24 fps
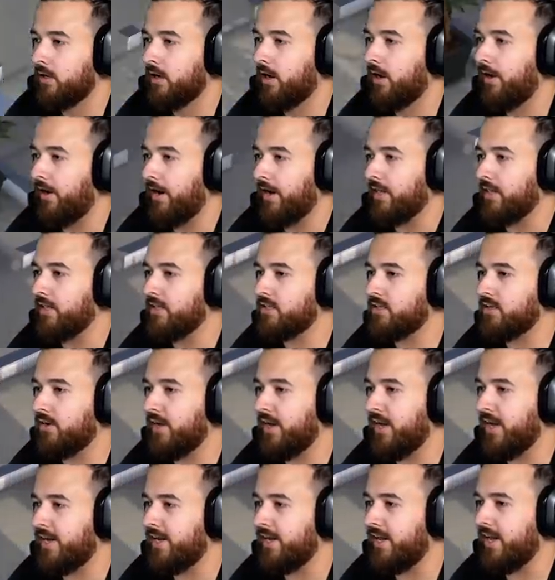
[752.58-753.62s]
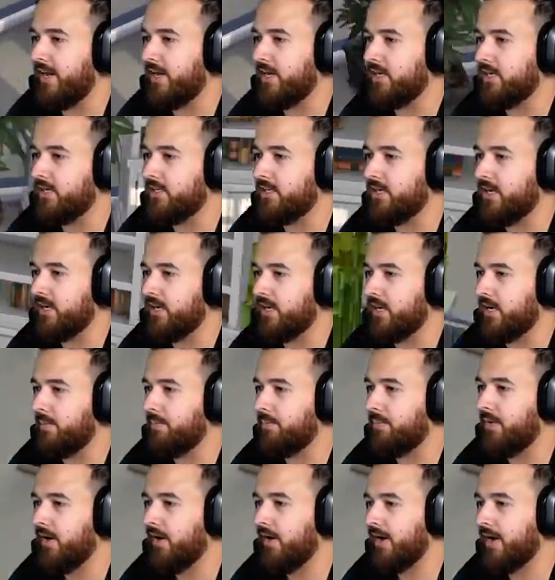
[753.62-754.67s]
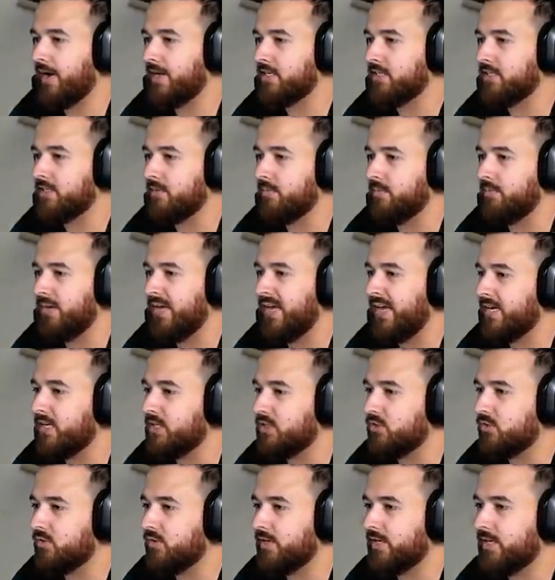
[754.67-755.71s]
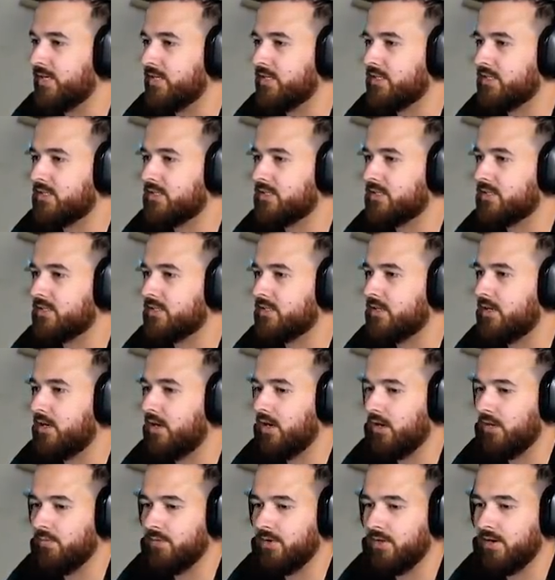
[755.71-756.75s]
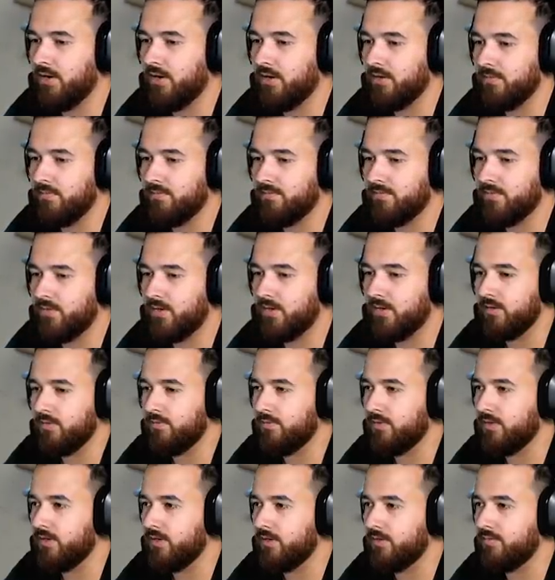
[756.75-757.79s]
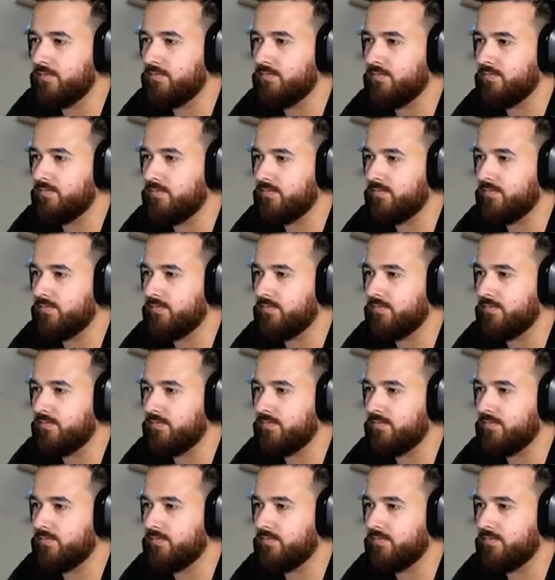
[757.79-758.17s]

All right, let's go ahead and uh, buy some pet treats. Oh, no, no, no, no, no.